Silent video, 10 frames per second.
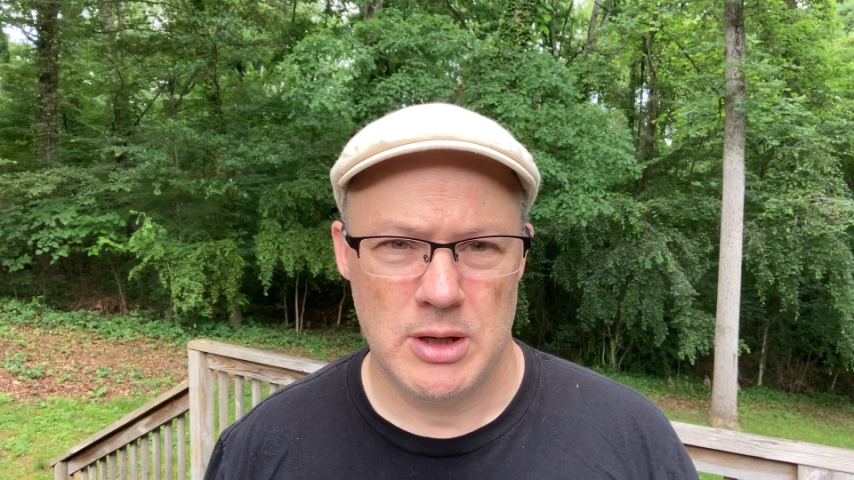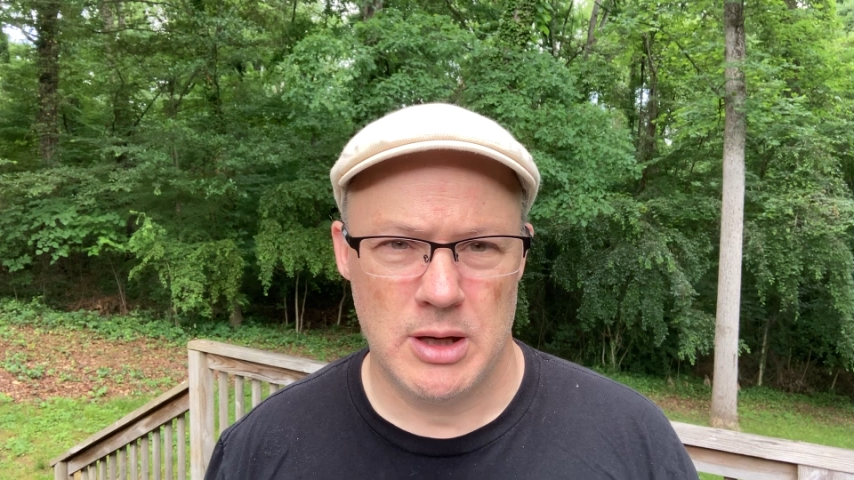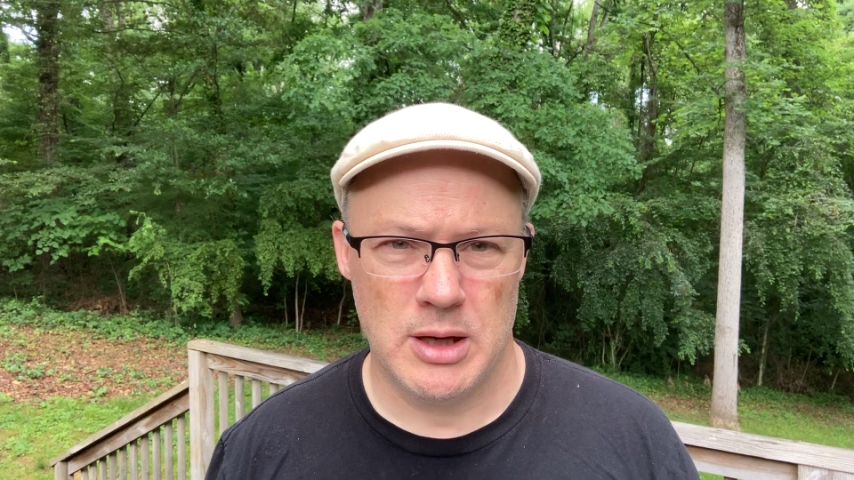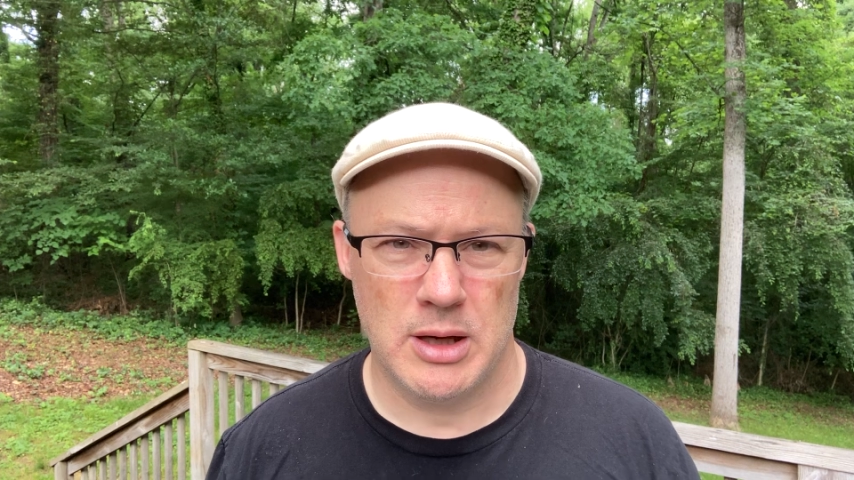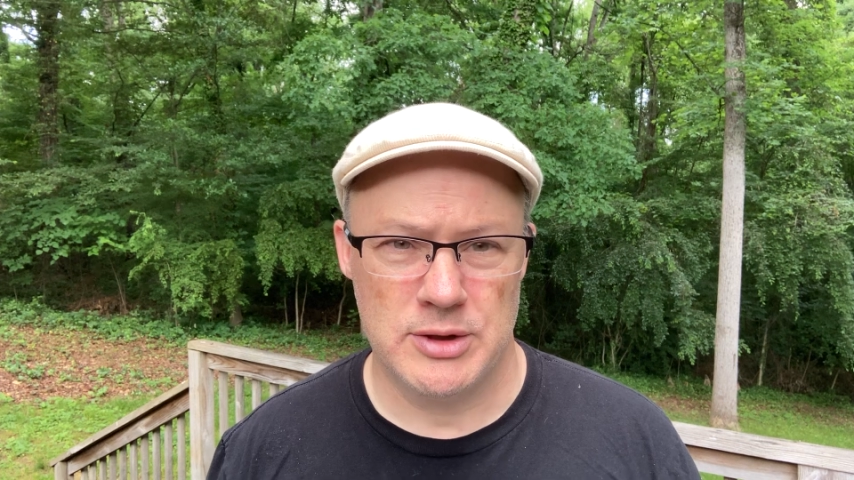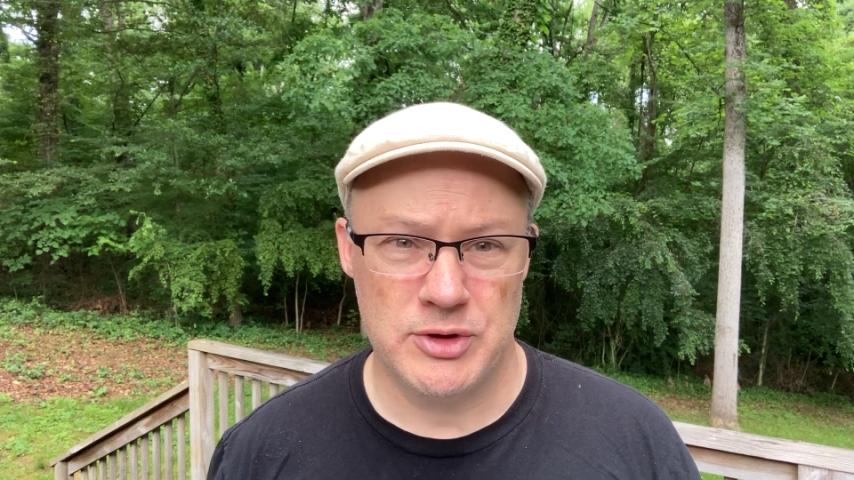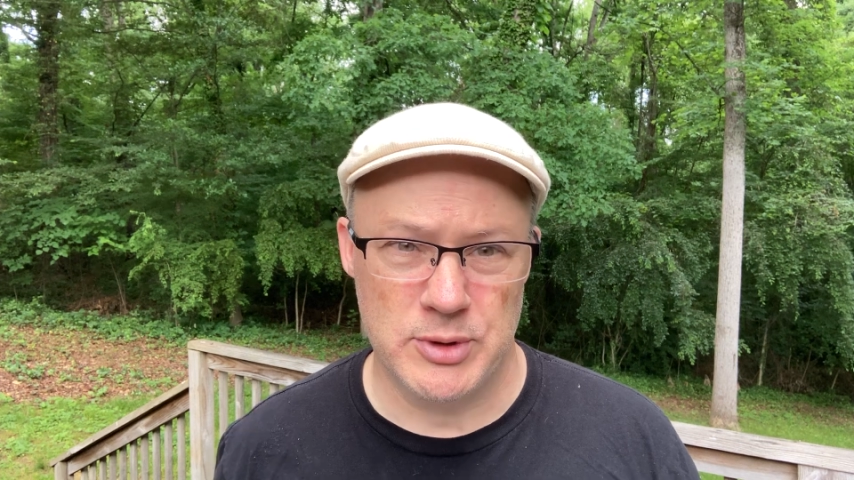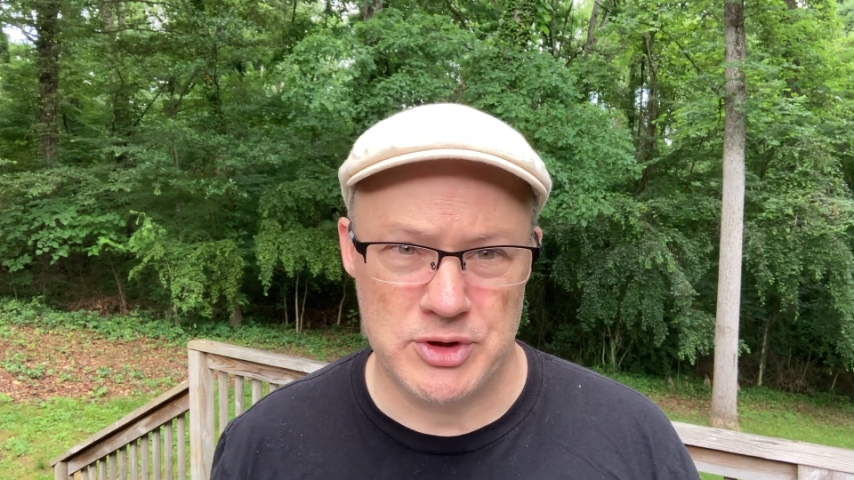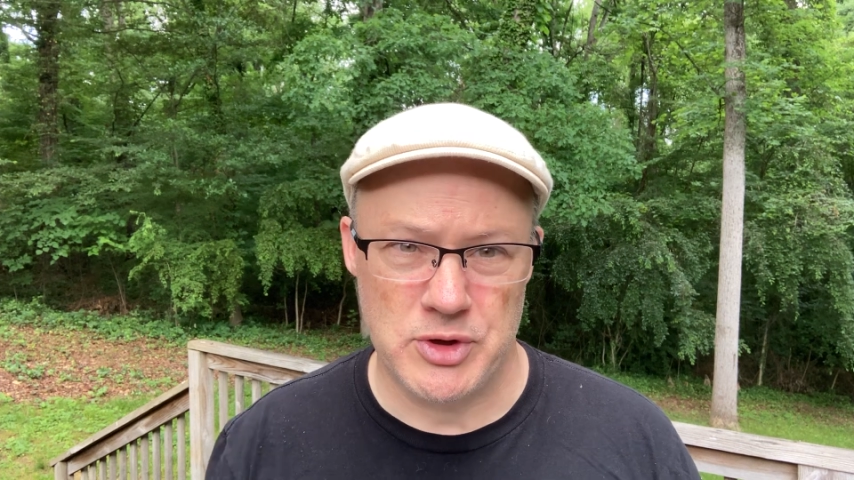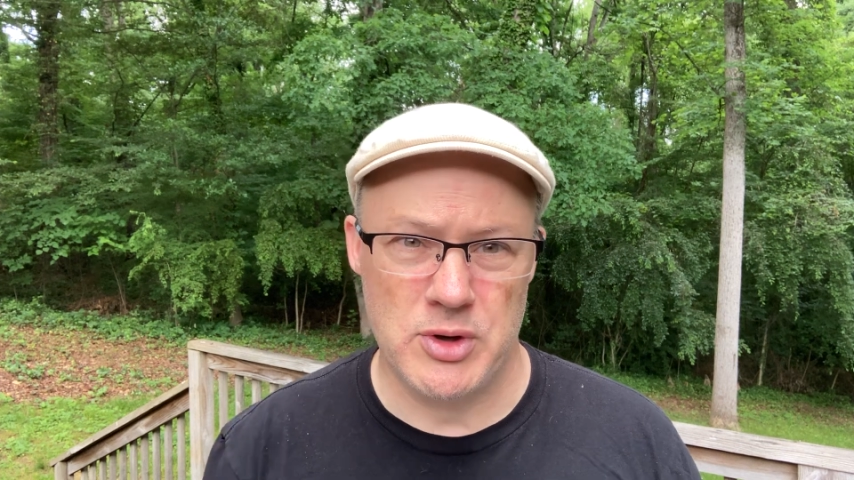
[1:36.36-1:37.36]
uh,
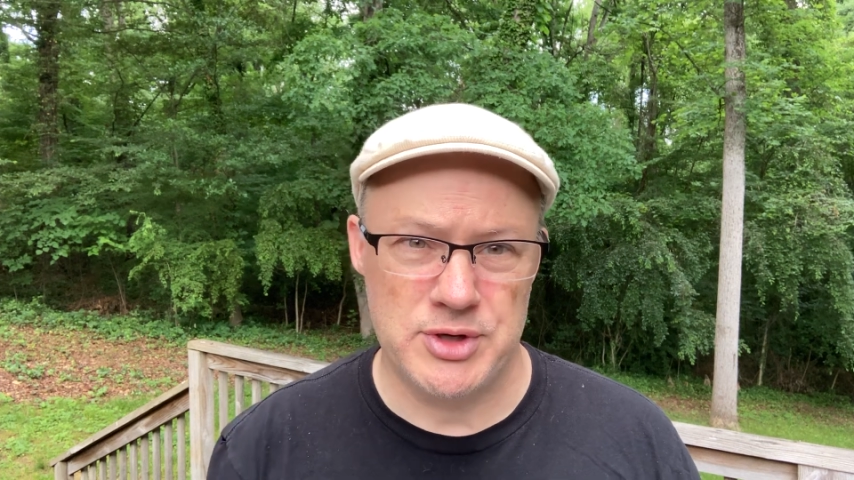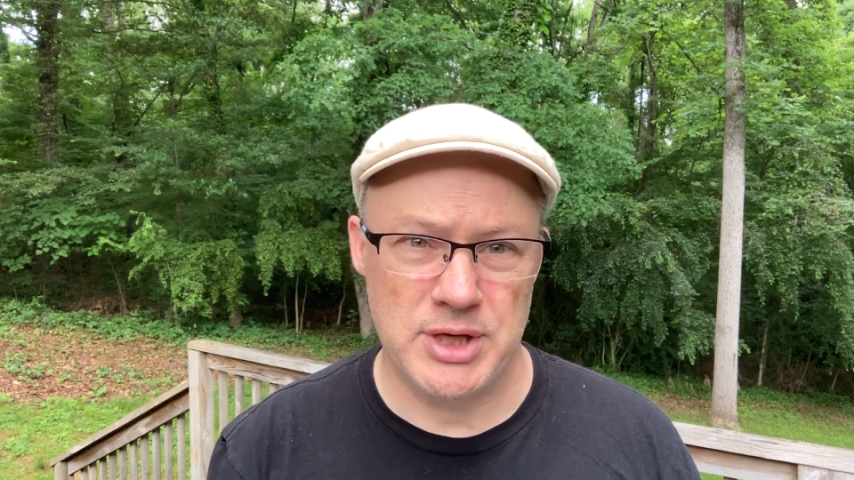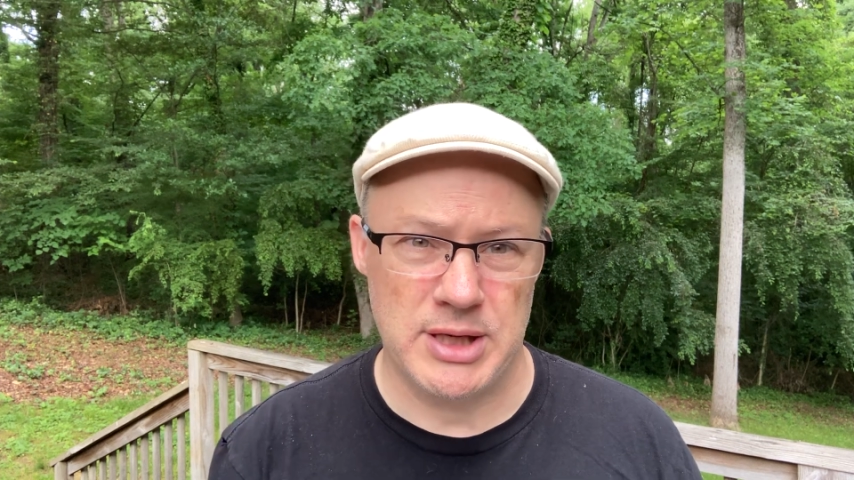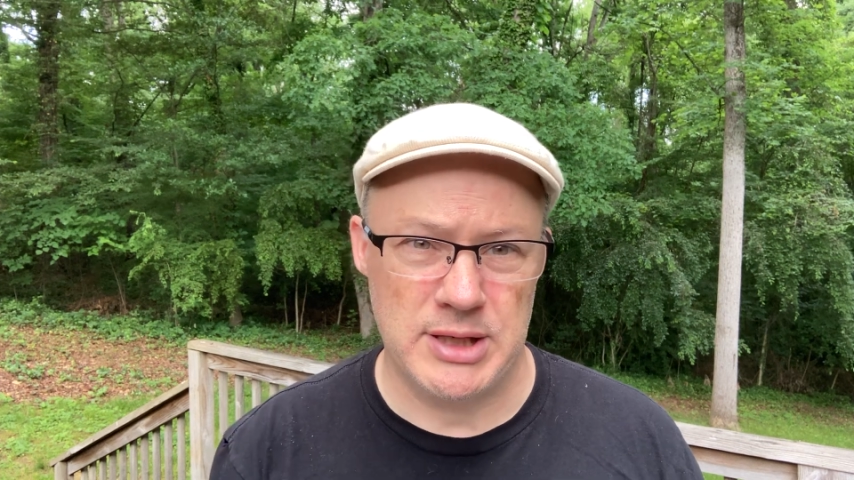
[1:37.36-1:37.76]
to a church he had